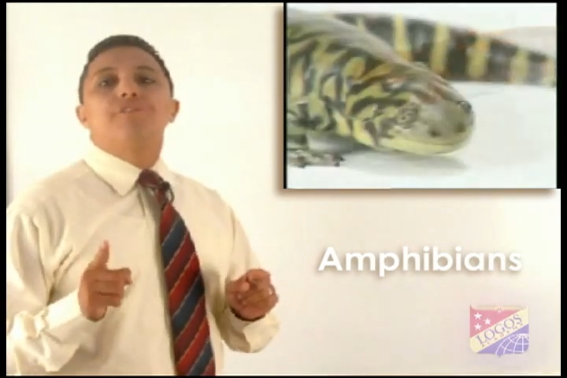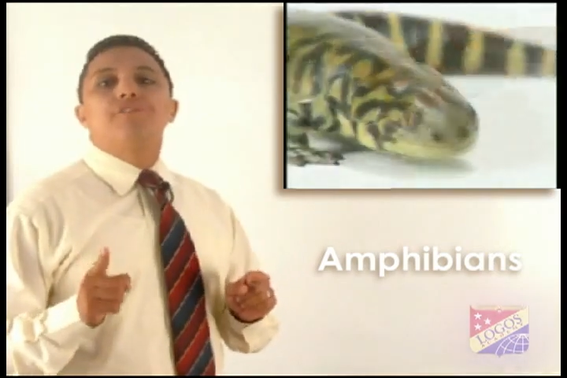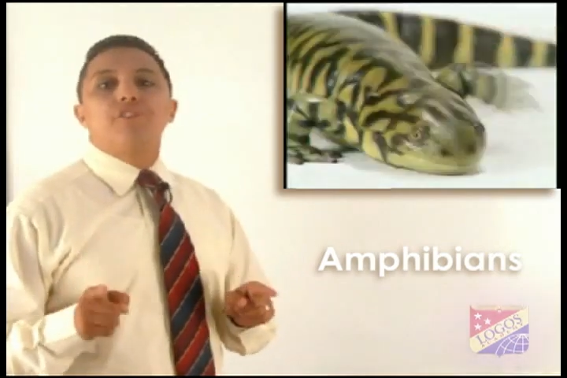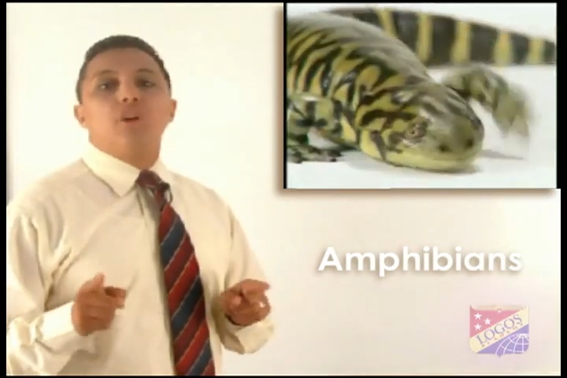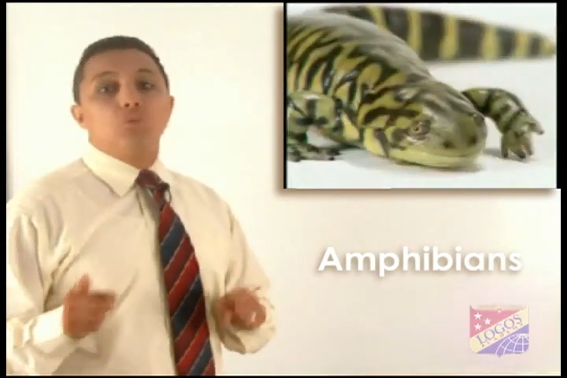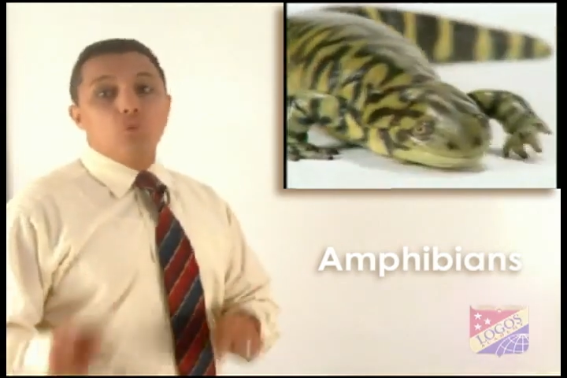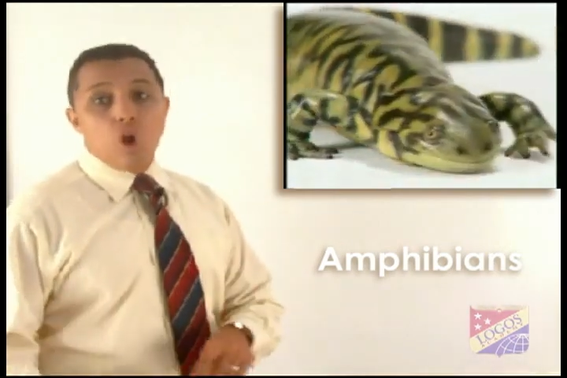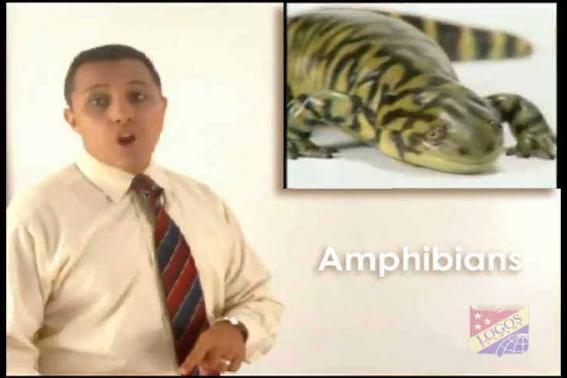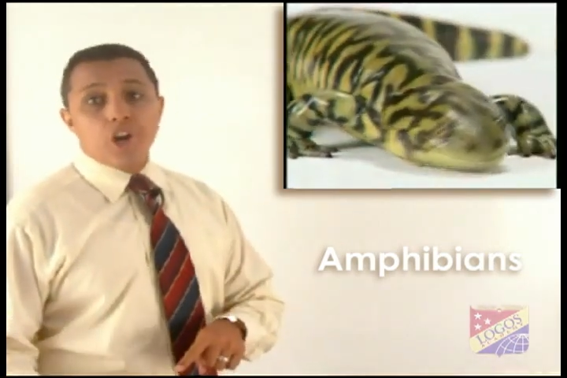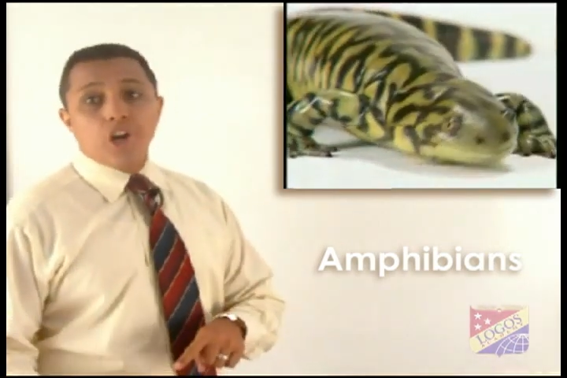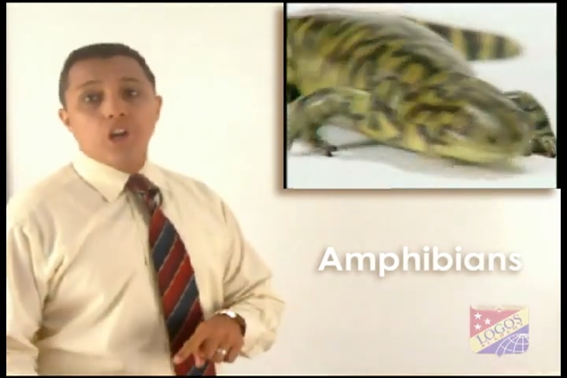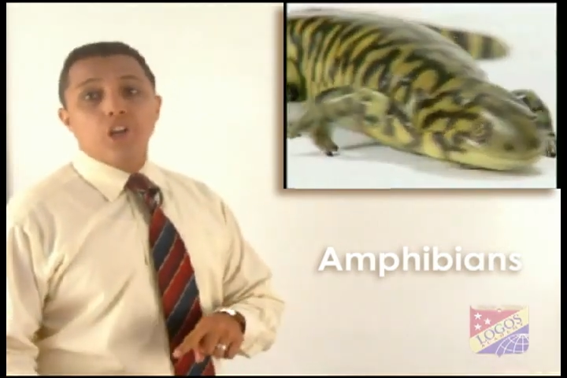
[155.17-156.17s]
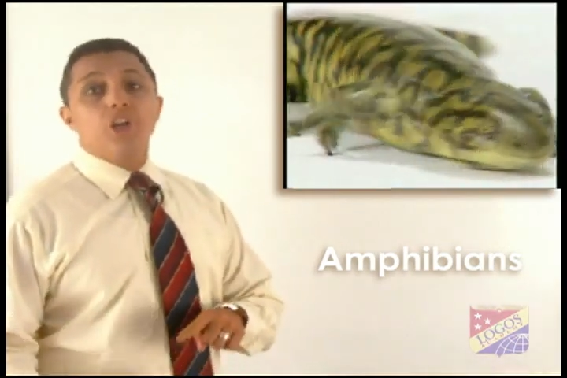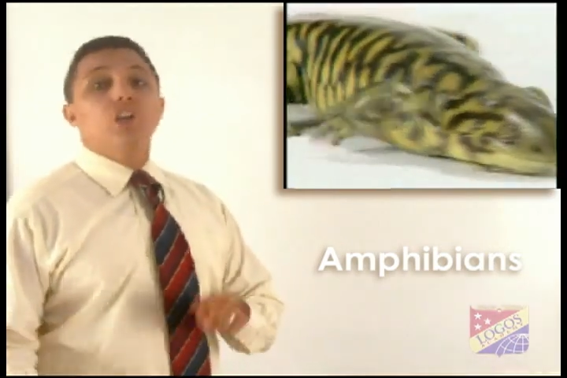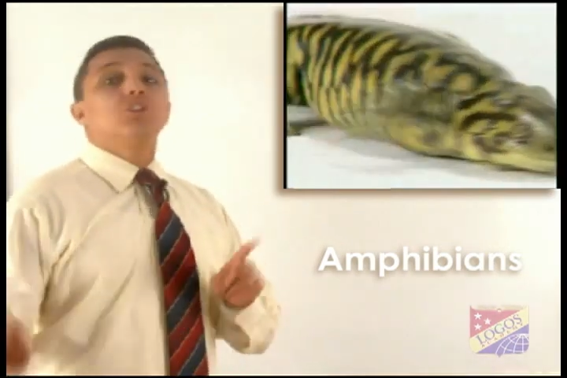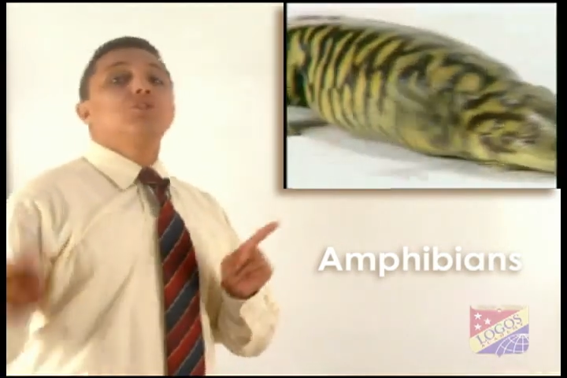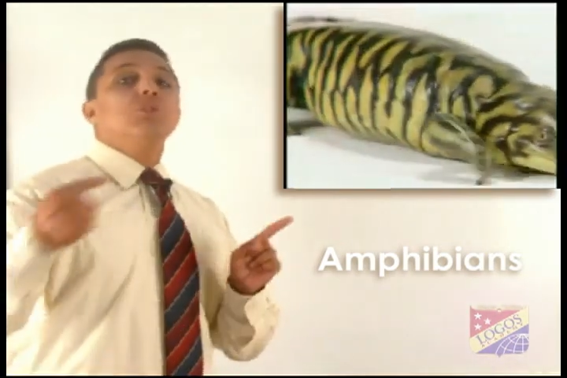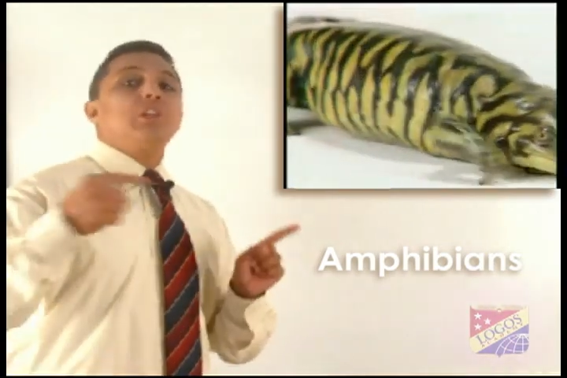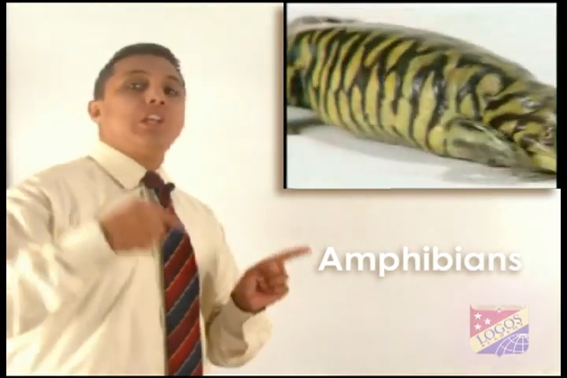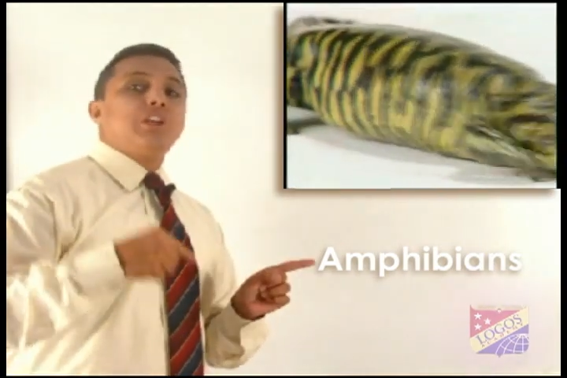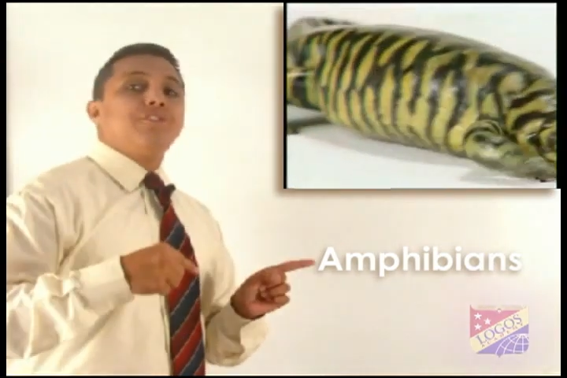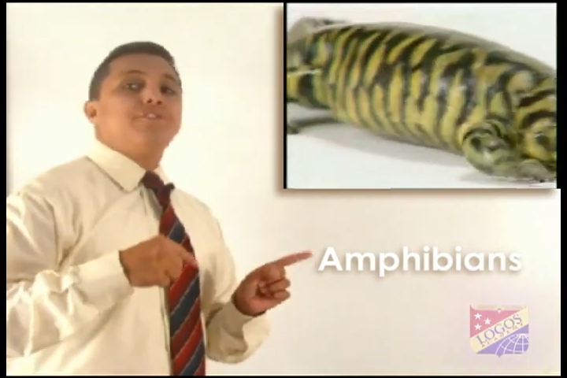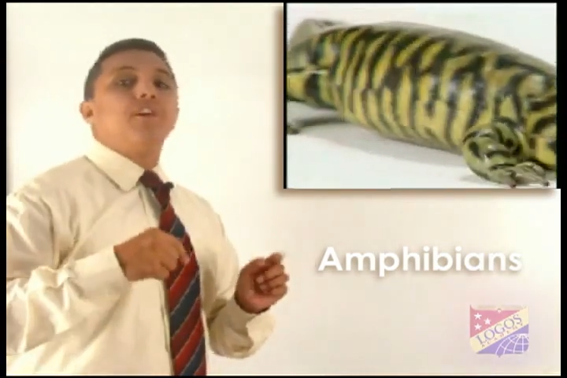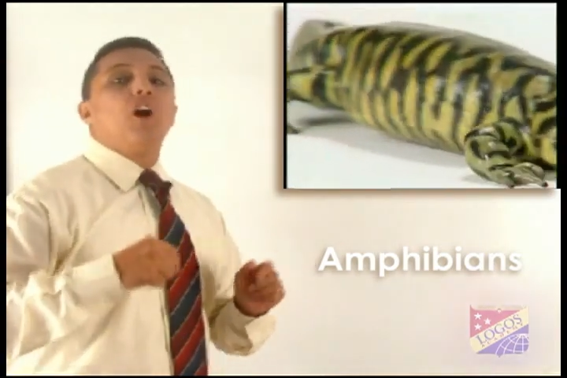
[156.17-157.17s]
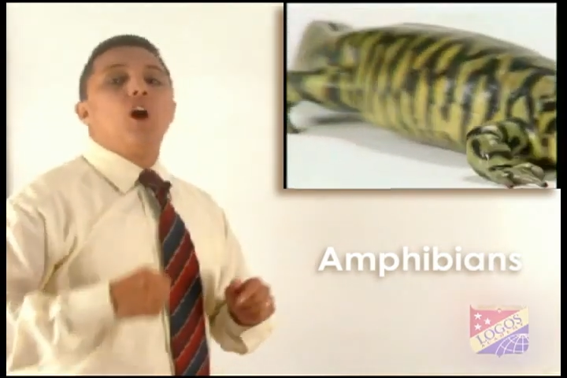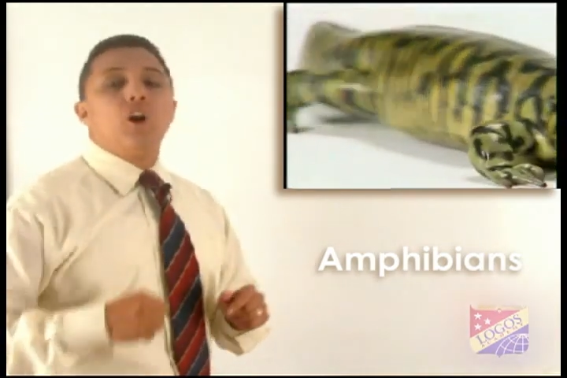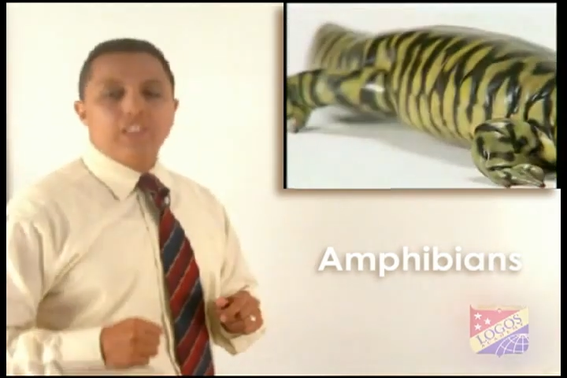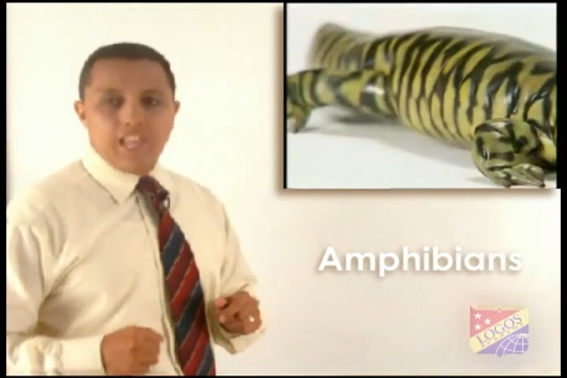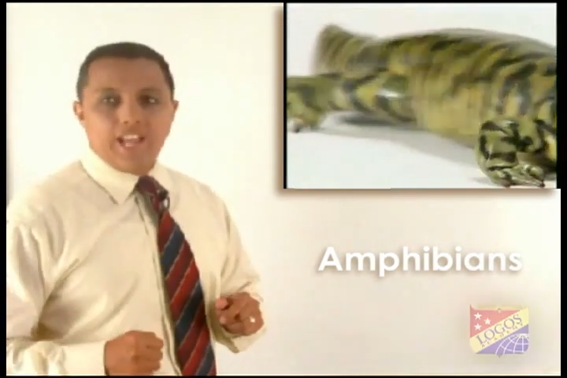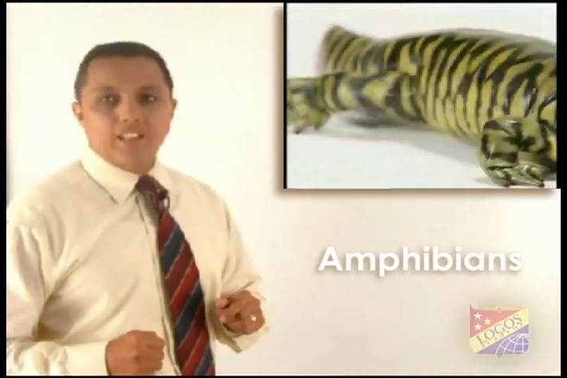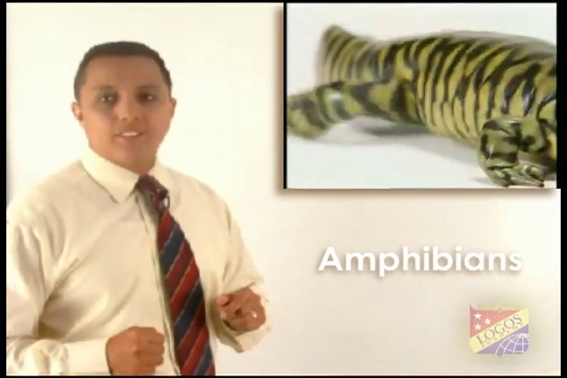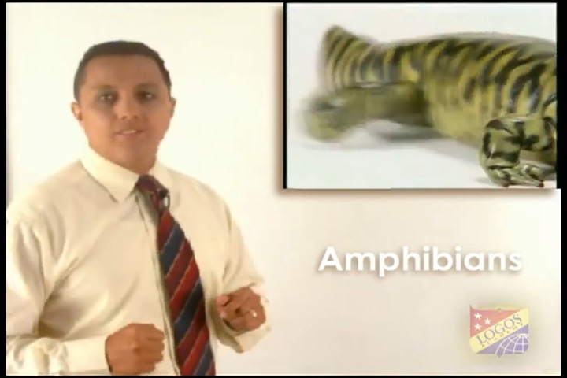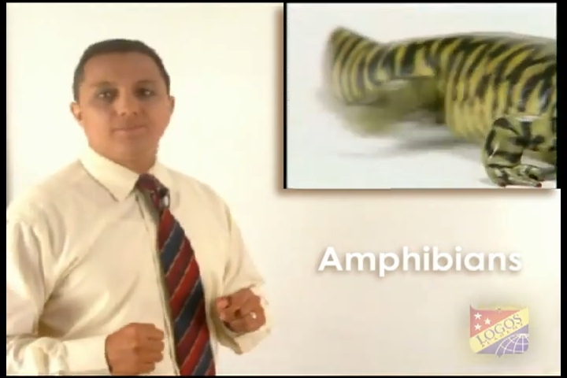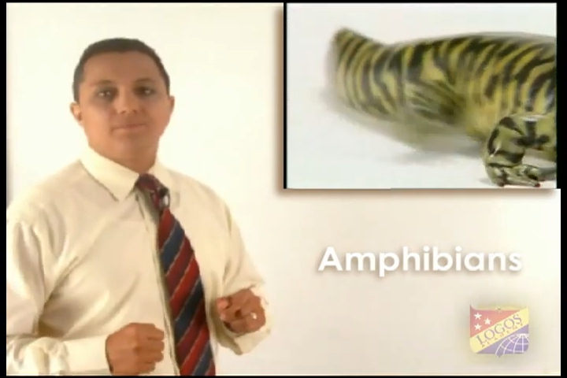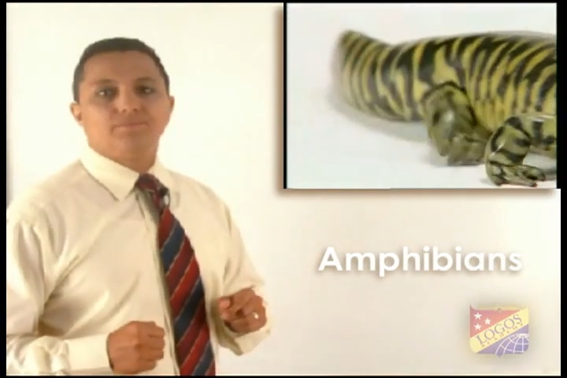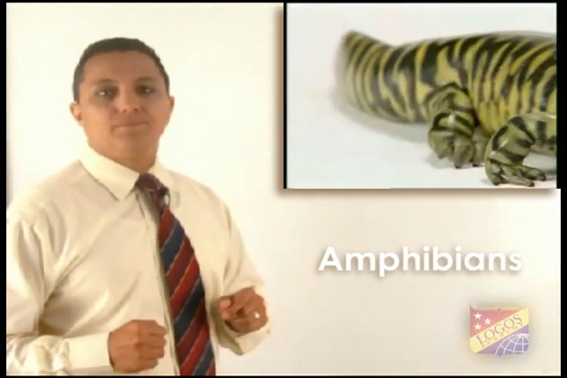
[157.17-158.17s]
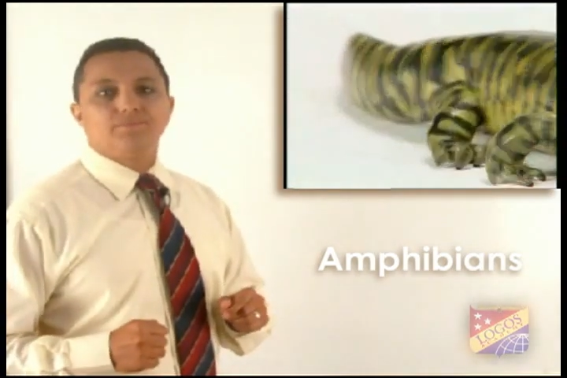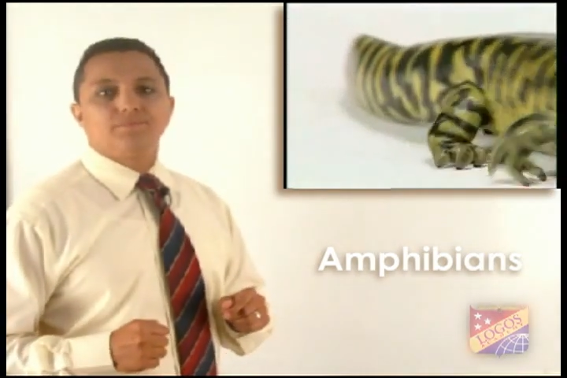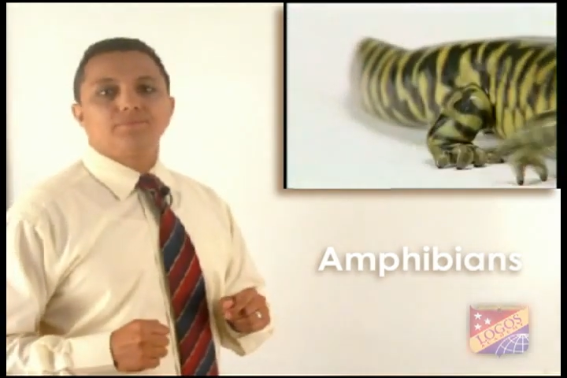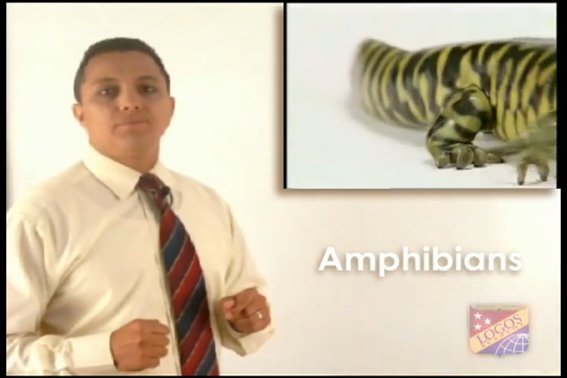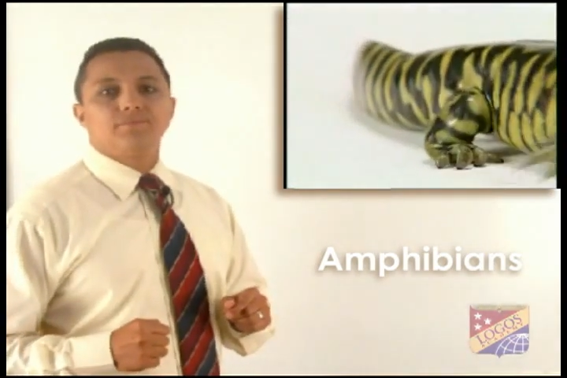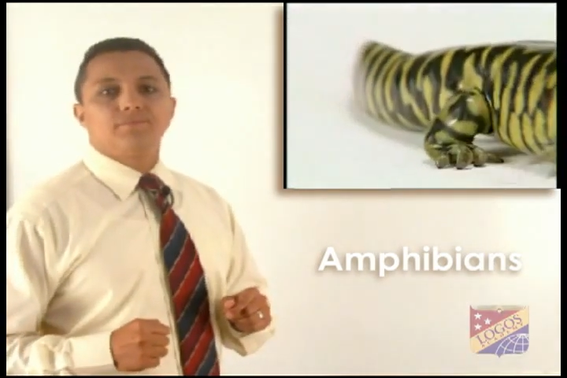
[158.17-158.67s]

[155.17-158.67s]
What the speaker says: to come from water to live on land.